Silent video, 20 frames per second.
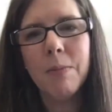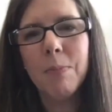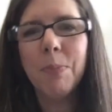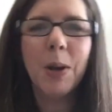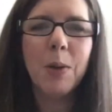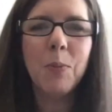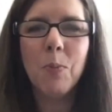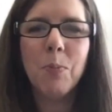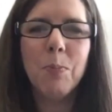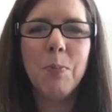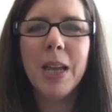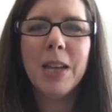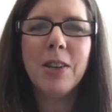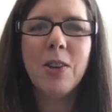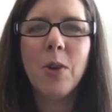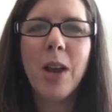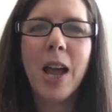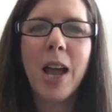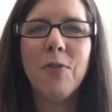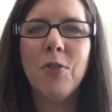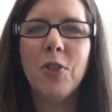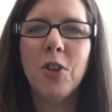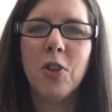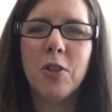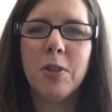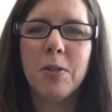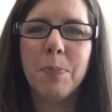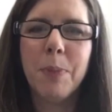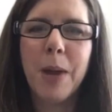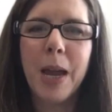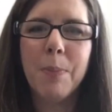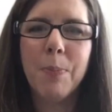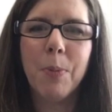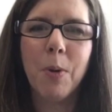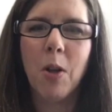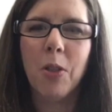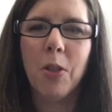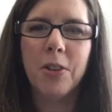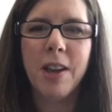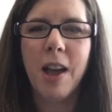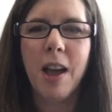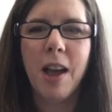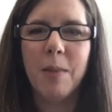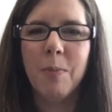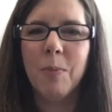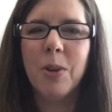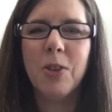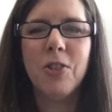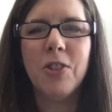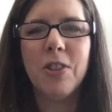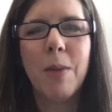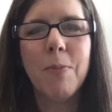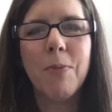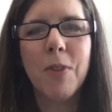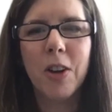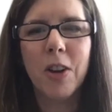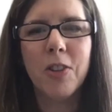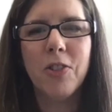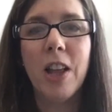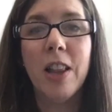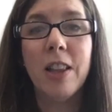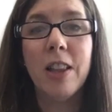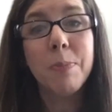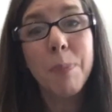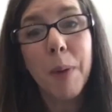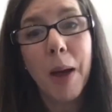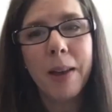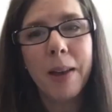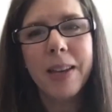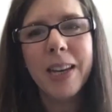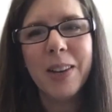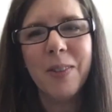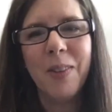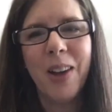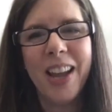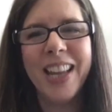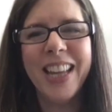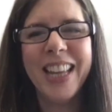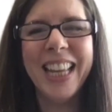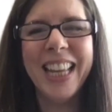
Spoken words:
But men don't have to use paper all the time, which is I'm very jealous. But anyway.